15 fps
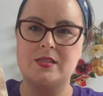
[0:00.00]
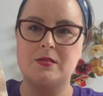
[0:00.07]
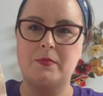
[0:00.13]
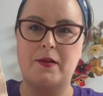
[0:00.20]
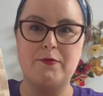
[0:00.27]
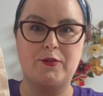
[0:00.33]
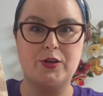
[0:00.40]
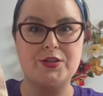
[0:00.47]
is my
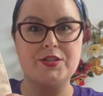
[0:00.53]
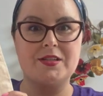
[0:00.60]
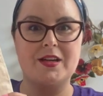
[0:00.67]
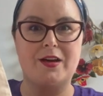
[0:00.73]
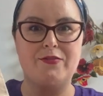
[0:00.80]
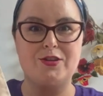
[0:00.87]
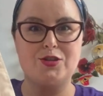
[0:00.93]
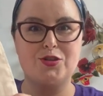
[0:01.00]
first
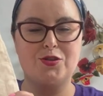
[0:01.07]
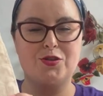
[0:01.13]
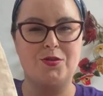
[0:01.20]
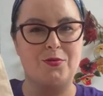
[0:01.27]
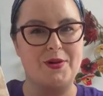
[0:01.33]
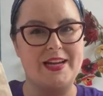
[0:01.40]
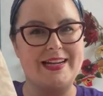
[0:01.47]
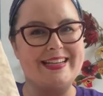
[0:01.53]
official
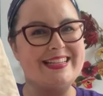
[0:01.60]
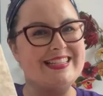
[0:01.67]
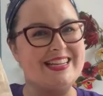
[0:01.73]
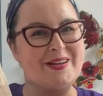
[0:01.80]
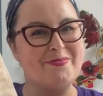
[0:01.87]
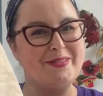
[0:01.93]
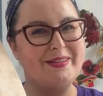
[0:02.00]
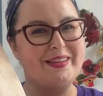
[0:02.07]
red
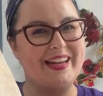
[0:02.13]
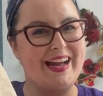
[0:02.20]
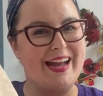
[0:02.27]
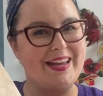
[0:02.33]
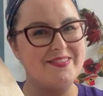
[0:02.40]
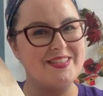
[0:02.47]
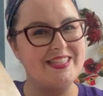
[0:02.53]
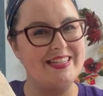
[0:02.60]
sampler that
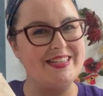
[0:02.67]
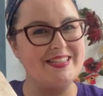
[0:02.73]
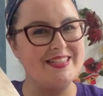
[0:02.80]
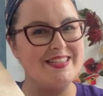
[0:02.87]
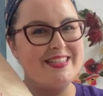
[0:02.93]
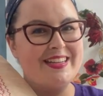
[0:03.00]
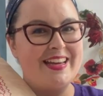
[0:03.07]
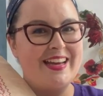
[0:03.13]
I've
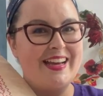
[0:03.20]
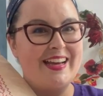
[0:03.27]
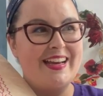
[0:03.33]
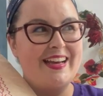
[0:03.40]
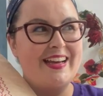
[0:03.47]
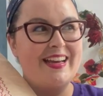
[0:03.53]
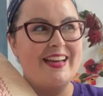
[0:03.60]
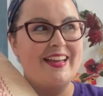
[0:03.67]
stitched
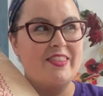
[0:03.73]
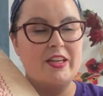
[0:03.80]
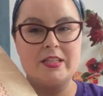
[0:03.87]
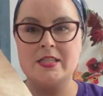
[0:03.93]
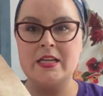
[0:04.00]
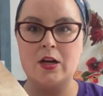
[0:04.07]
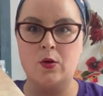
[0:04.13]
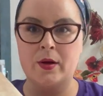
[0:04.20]

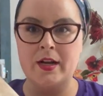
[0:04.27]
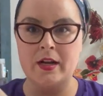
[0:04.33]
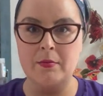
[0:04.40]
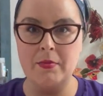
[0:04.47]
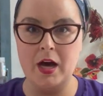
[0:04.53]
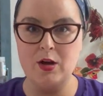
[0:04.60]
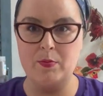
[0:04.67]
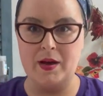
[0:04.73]
that's not going in a
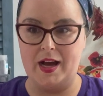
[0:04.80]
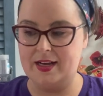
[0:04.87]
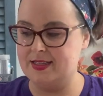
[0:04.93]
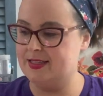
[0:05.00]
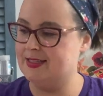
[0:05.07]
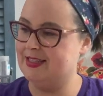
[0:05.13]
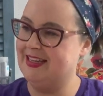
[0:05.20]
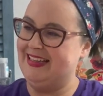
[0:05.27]
model
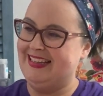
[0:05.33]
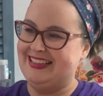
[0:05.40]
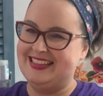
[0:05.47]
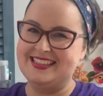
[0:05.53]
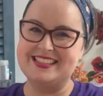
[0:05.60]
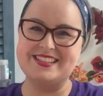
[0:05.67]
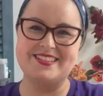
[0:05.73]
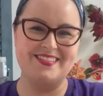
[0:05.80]
box.
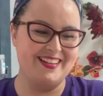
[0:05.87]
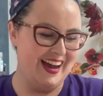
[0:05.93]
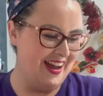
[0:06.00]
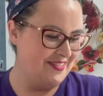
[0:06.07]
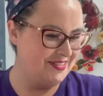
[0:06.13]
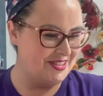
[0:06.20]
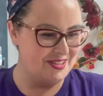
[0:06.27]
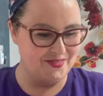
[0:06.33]
So
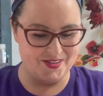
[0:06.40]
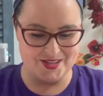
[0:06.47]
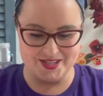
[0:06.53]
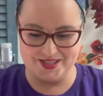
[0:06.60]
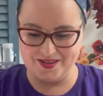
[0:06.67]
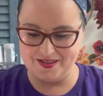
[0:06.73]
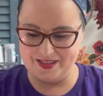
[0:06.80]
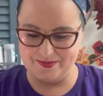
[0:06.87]
I'm super
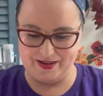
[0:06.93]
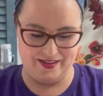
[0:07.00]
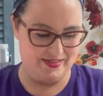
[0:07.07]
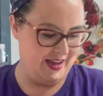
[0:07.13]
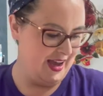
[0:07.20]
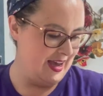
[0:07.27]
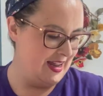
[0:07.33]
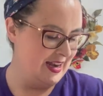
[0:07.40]
stoked about
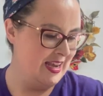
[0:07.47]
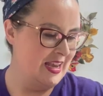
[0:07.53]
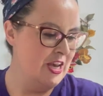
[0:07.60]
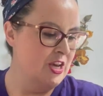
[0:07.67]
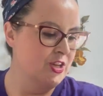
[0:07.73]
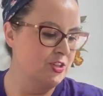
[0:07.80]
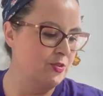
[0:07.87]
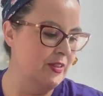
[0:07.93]
that.
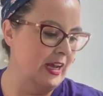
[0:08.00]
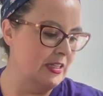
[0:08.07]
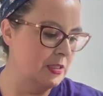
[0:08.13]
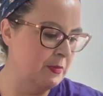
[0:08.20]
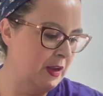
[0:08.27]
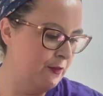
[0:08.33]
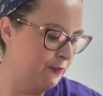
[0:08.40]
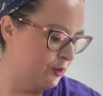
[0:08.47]
So that's
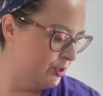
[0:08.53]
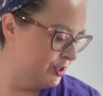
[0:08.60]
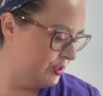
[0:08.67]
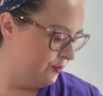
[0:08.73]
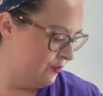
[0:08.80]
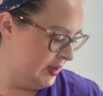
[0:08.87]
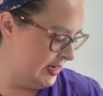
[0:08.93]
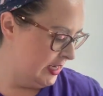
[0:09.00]
my
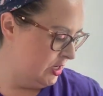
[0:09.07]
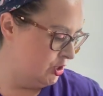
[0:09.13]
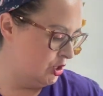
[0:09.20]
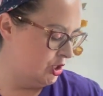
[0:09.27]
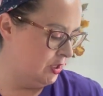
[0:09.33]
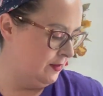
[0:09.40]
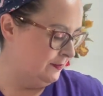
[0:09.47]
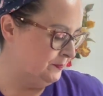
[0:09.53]
first finish.